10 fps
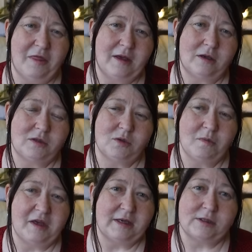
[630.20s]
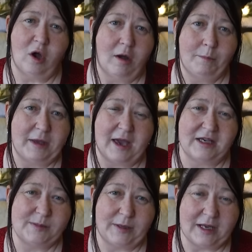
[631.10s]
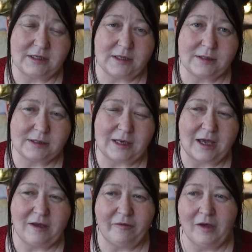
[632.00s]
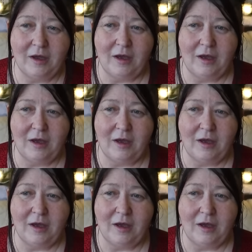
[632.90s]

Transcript: think some things can't be explained in this life.